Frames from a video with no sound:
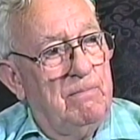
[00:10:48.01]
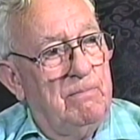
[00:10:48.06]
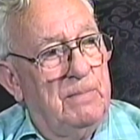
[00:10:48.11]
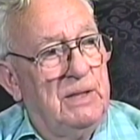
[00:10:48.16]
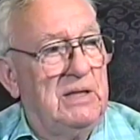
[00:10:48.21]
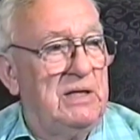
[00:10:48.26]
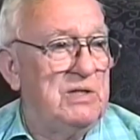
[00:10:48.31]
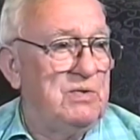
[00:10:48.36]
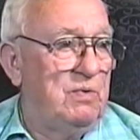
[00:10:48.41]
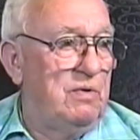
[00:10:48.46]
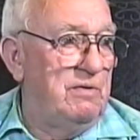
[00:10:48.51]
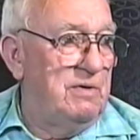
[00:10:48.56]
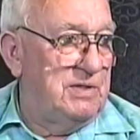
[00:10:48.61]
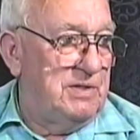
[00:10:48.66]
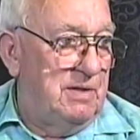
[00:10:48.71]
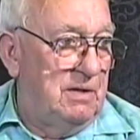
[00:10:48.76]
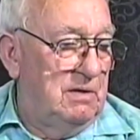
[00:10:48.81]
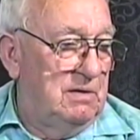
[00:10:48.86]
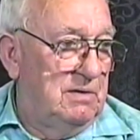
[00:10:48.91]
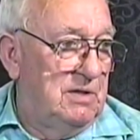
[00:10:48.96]
what because we were
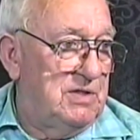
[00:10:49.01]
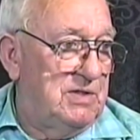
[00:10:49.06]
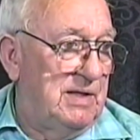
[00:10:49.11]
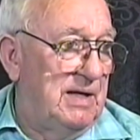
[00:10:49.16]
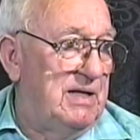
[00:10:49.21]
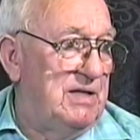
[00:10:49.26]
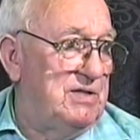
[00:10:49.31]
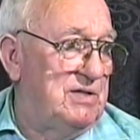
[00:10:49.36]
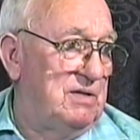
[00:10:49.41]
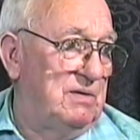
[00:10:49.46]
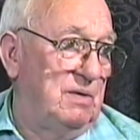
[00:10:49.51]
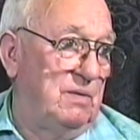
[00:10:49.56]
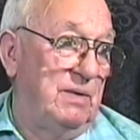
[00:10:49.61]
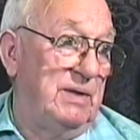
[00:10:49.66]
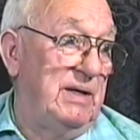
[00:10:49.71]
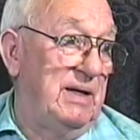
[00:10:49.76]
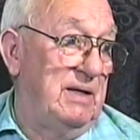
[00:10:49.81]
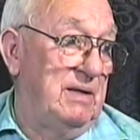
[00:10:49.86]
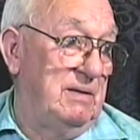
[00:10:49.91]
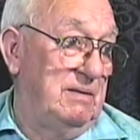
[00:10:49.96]
still in the states, you know, we
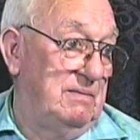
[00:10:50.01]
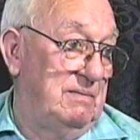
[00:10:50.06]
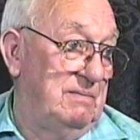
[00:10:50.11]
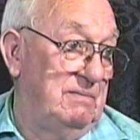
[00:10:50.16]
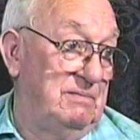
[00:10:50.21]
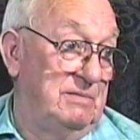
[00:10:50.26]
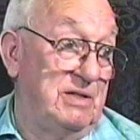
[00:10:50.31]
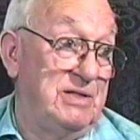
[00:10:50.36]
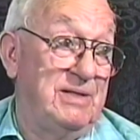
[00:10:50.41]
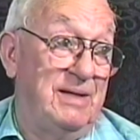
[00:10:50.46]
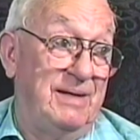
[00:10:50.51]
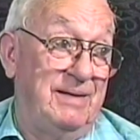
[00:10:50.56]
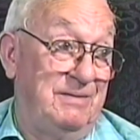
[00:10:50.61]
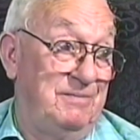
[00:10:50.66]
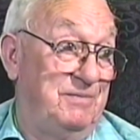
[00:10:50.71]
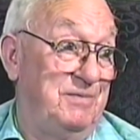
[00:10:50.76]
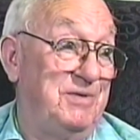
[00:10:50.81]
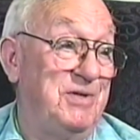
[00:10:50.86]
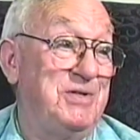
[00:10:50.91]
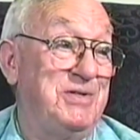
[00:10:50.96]
had just
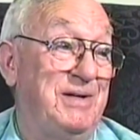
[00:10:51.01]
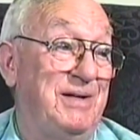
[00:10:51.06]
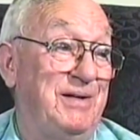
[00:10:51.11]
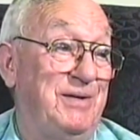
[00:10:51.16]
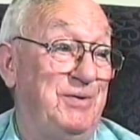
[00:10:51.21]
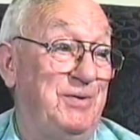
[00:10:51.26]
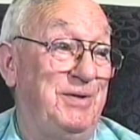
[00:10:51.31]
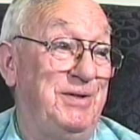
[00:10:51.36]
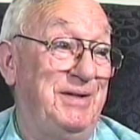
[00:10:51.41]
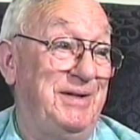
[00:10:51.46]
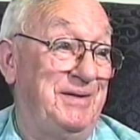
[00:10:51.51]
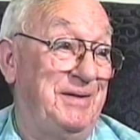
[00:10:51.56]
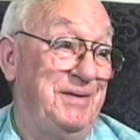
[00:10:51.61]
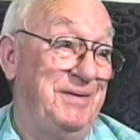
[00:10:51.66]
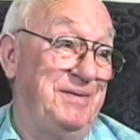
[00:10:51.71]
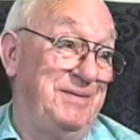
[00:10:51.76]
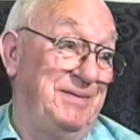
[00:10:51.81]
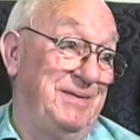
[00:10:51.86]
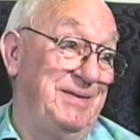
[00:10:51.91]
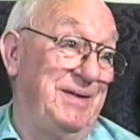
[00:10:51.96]
like just like you did
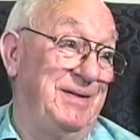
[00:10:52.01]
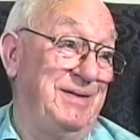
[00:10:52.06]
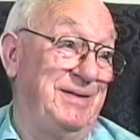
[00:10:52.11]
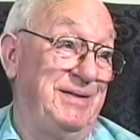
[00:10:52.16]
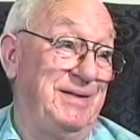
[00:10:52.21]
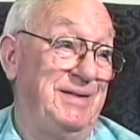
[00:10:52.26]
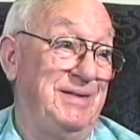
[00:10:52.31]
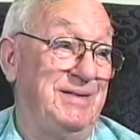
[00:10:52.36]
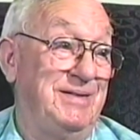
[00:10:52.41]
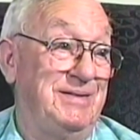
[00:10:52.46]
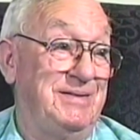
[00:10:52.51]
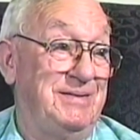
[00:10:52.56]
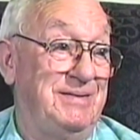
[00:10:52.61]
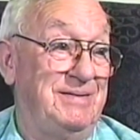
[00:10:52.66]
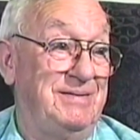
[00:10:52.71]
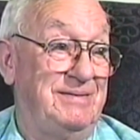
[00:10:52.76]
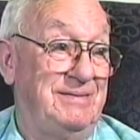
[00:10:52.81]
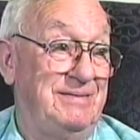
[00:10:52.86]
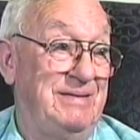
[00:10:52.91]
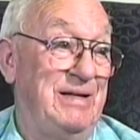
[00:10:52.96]
in in the uh,
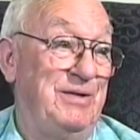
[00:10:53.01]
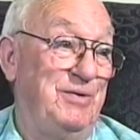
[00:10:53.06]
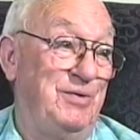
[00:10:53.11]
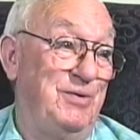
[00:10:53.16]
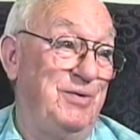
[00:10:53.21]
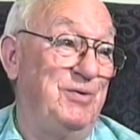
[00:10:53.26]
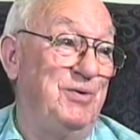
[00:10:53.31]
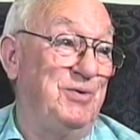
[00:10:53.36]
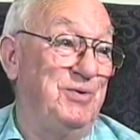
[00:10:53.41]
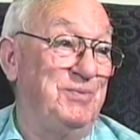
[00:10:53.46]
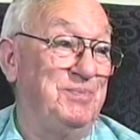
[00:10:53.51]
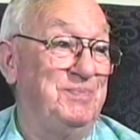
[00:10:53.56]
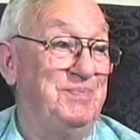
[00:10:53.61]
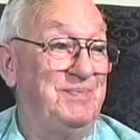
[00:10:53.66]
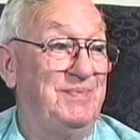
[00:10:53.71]
in your home.